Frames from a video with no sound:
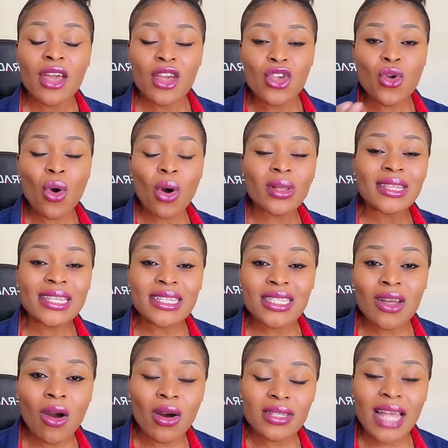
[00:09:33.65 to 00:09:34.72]
you all
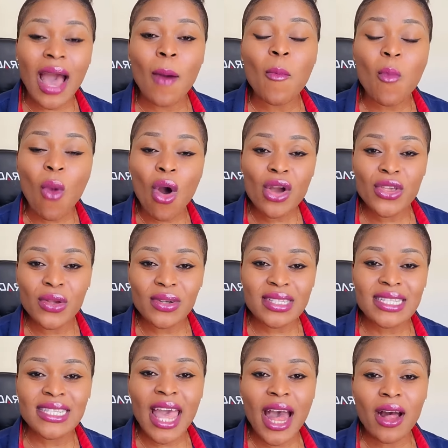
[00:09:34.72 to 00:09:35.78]
discuss among
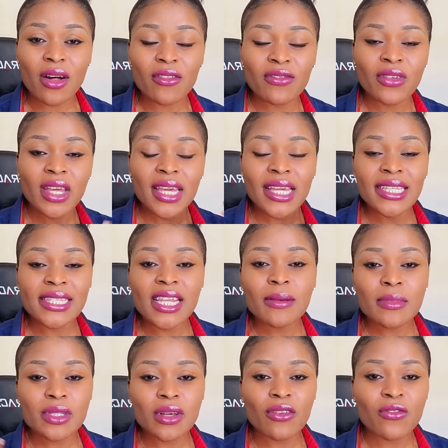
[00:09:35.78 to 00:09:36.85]
yourself in
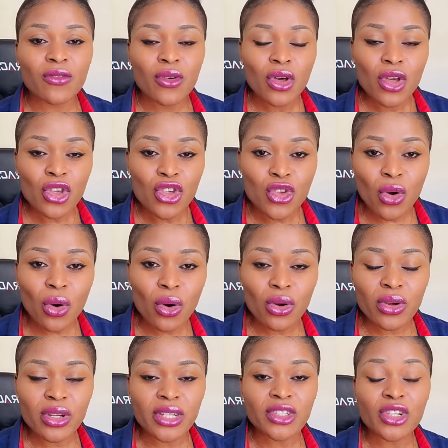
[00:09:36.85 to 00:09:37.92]
terms of your
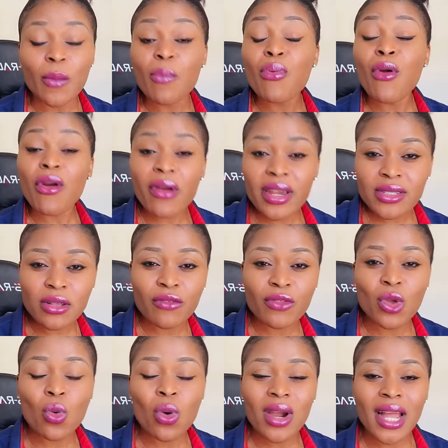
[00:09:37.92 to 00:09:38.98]
the progress of the
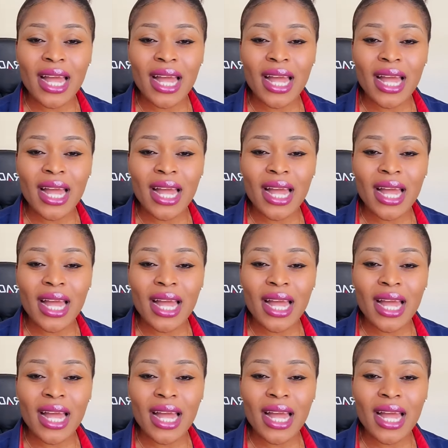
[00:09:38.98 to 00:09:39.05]
work,